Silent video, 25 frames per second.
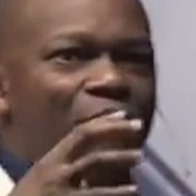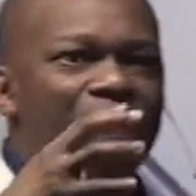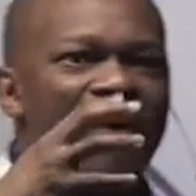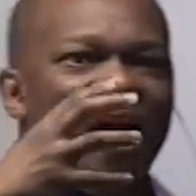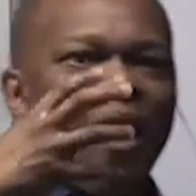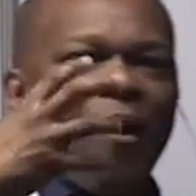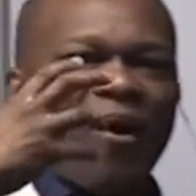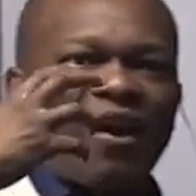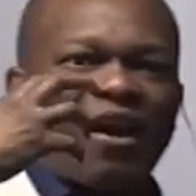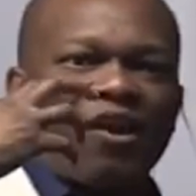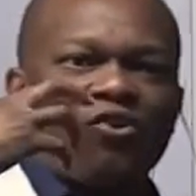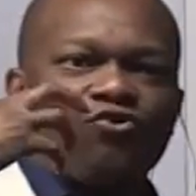of
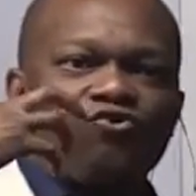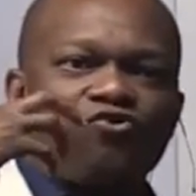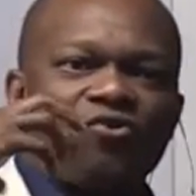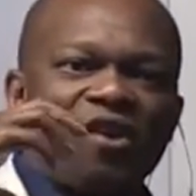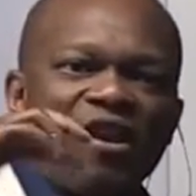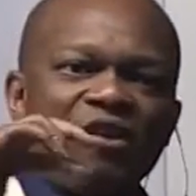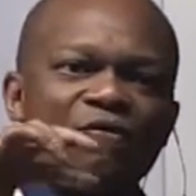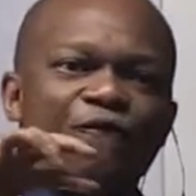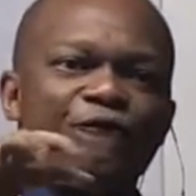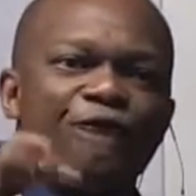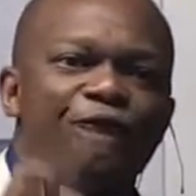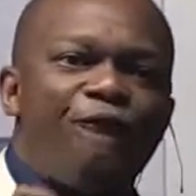how I can
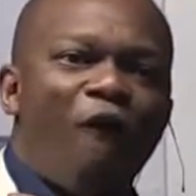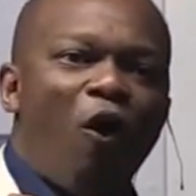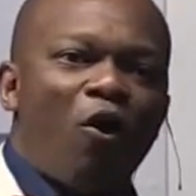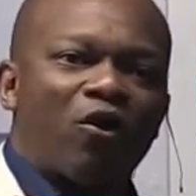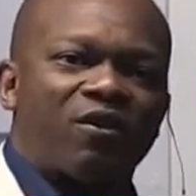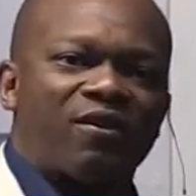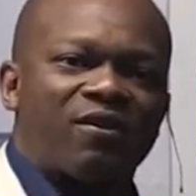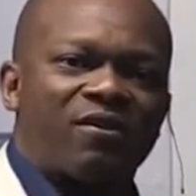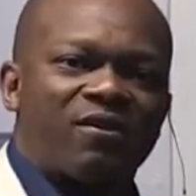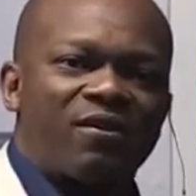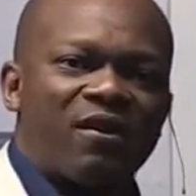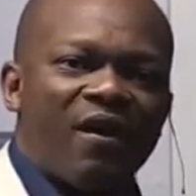
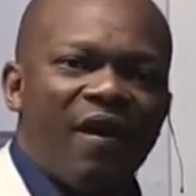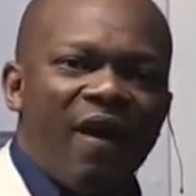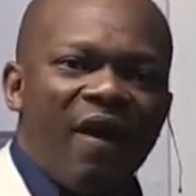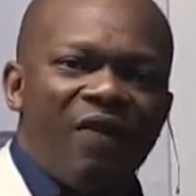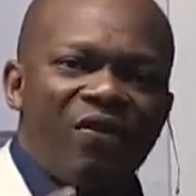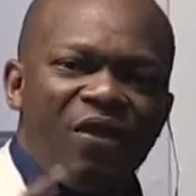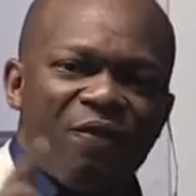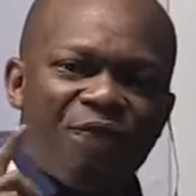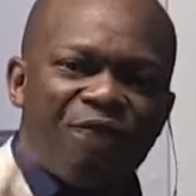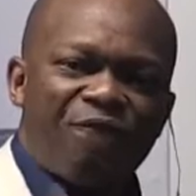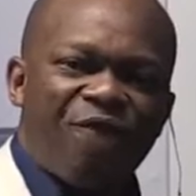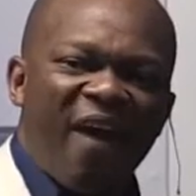reinforce
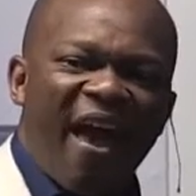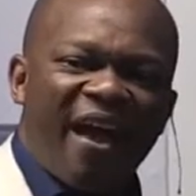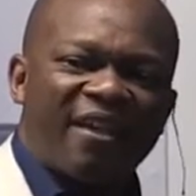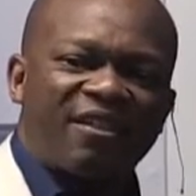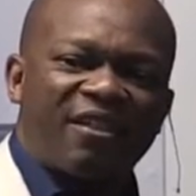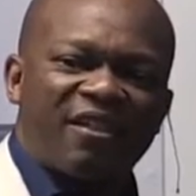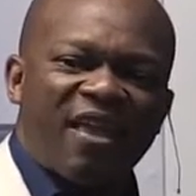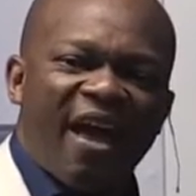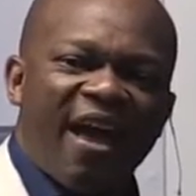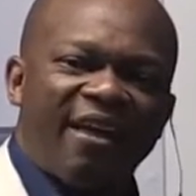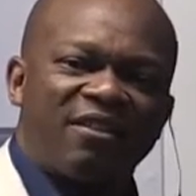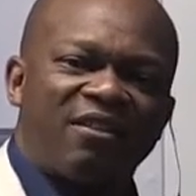the
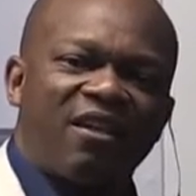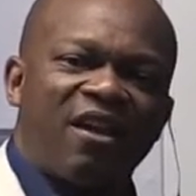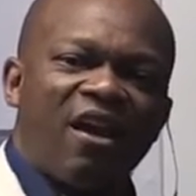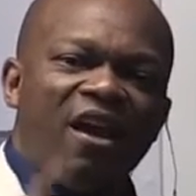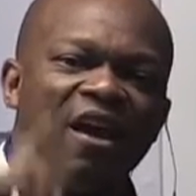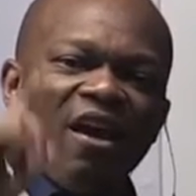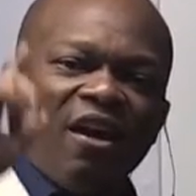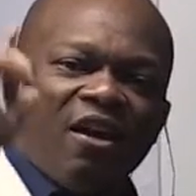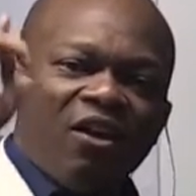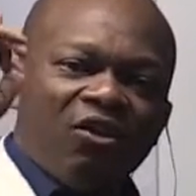fact that